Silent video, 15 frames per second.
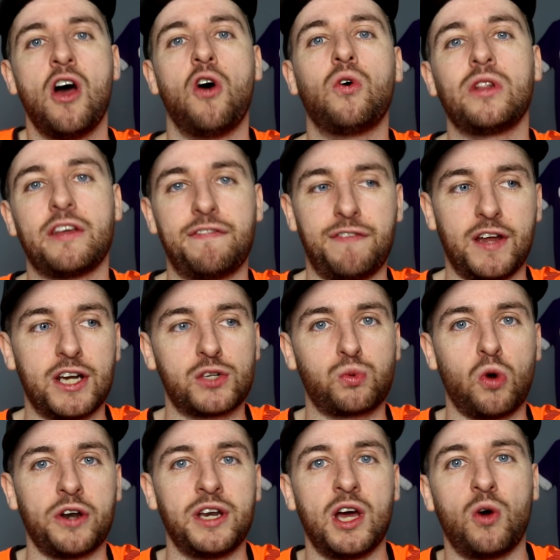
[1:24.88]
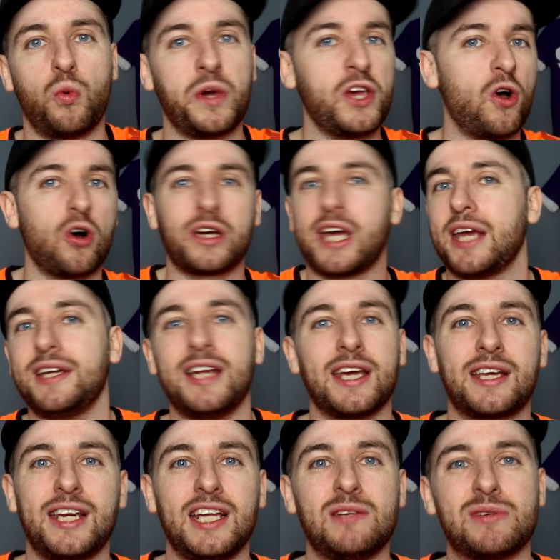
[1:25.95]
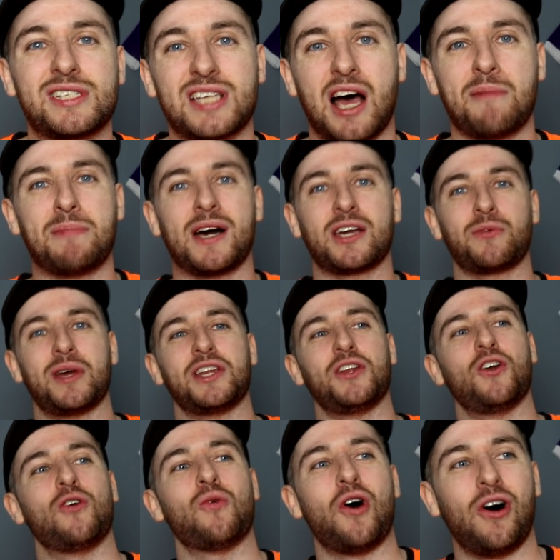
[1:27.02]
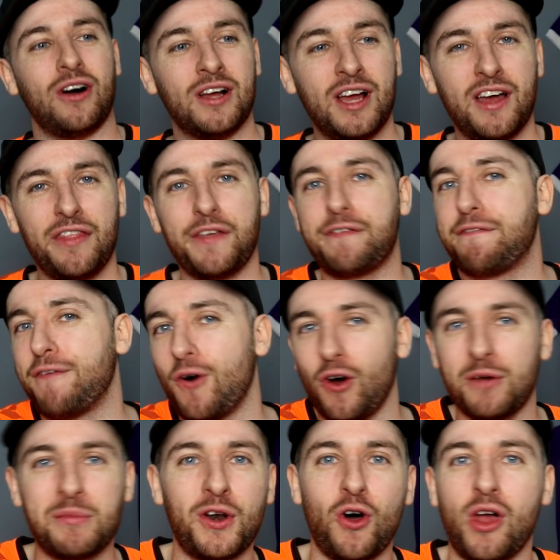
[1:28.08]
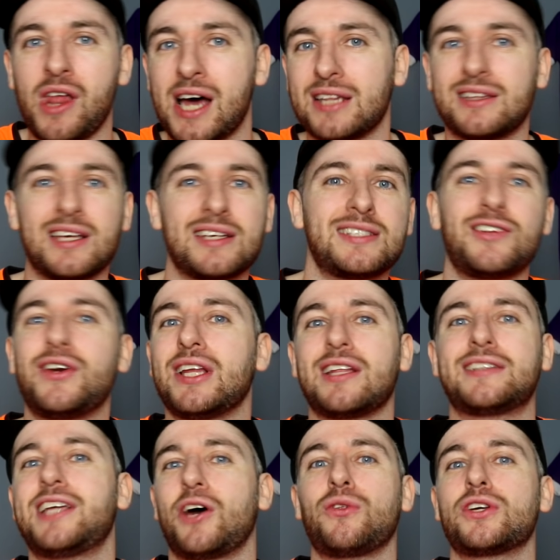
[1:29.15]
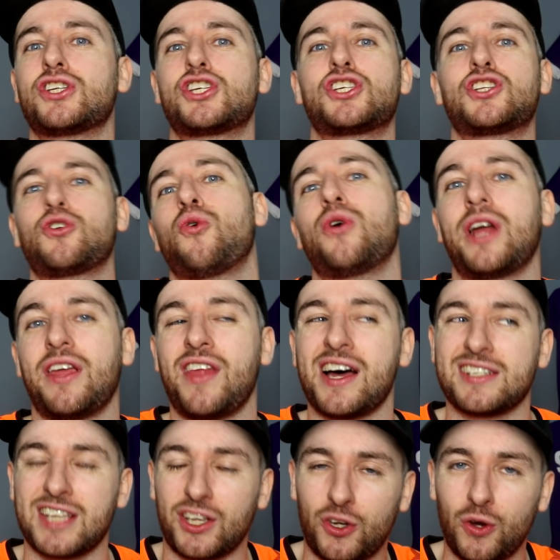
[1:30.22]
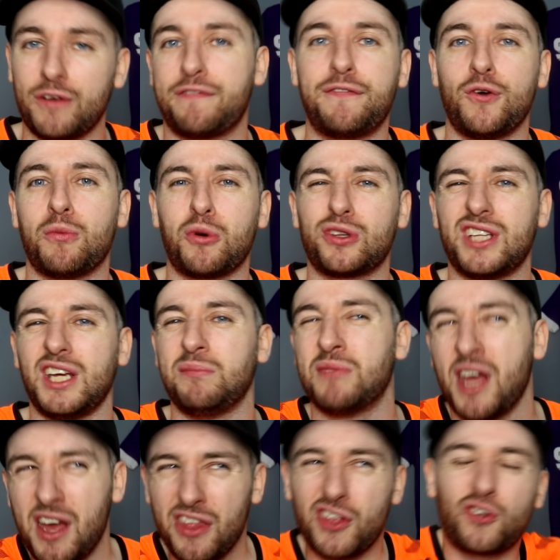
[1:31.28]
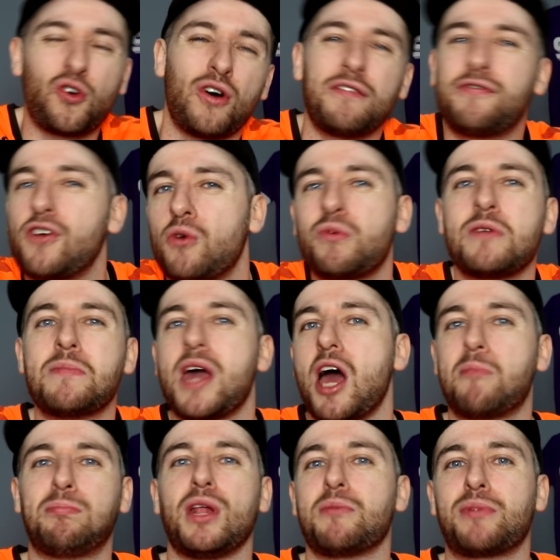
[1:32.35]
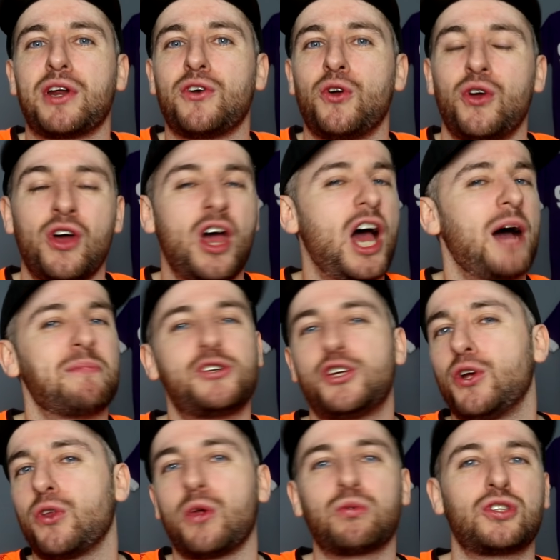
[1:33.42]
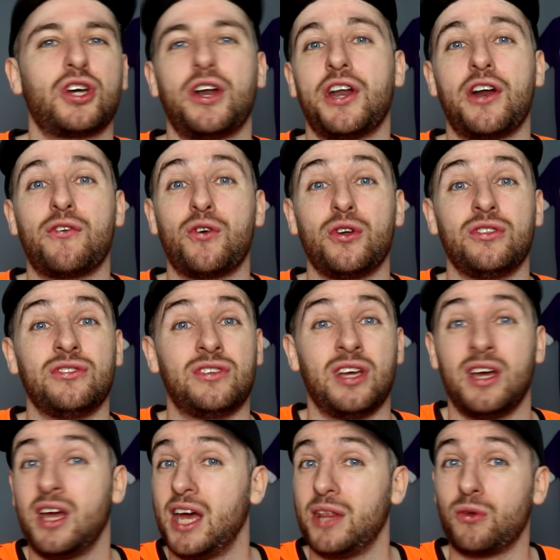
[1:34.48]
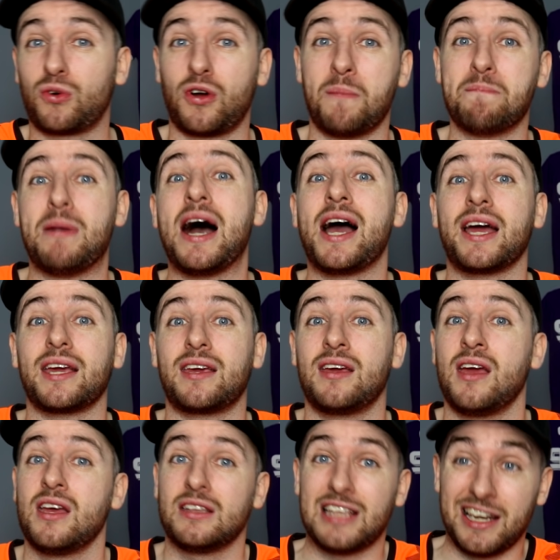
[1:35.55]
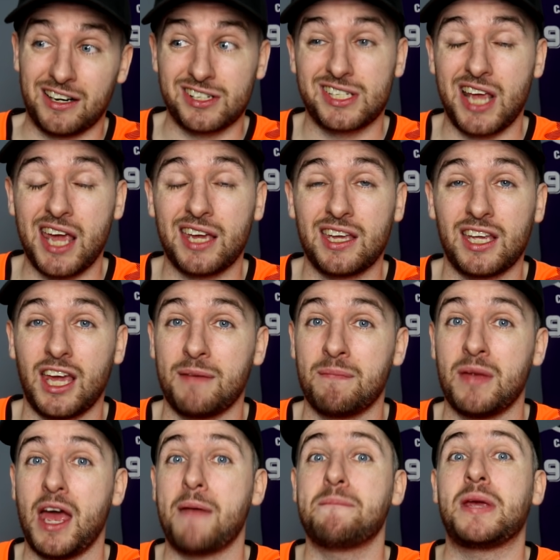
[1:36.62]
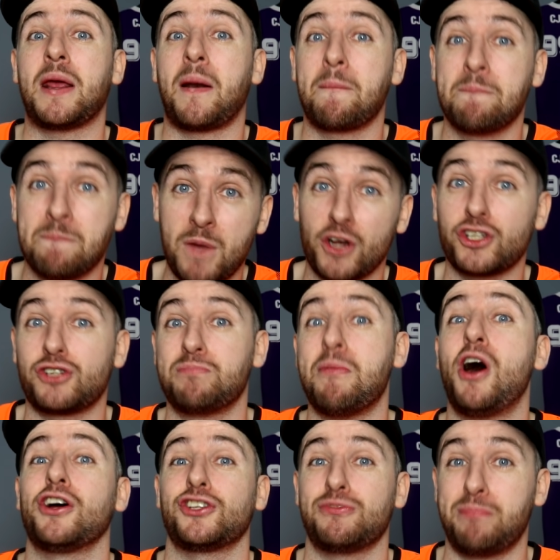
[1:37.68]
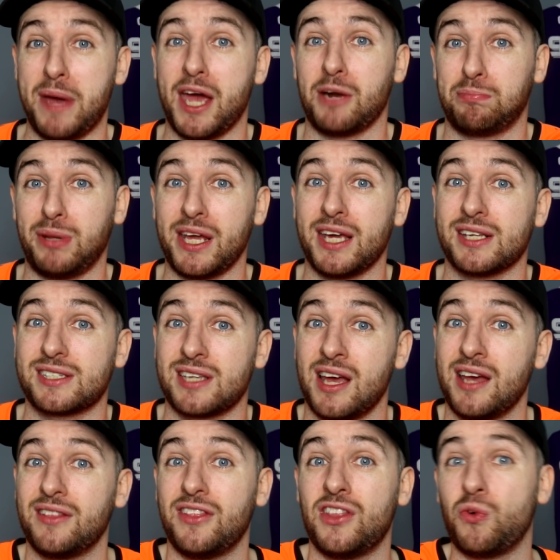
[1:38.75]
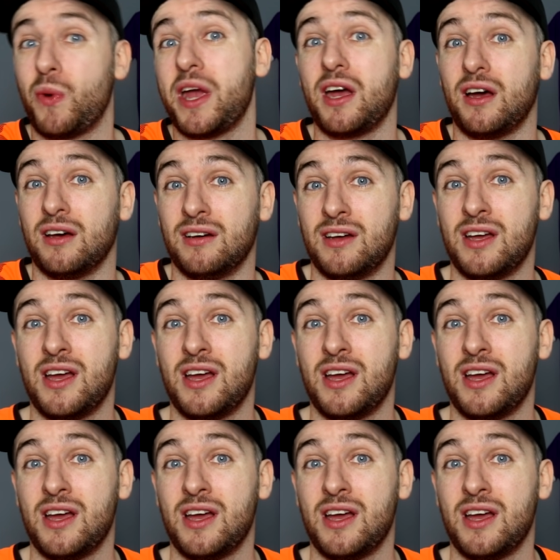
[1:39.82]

only finish 1-0, we all kind of agreed. We sat back and went, you know what, the form and all that doesn't really tell the story. That's a good football team. They've gone through a wee bit of a blip right now. I'm sure they'll turn it around and they'll come back in our second game and be in a much, much better place than they were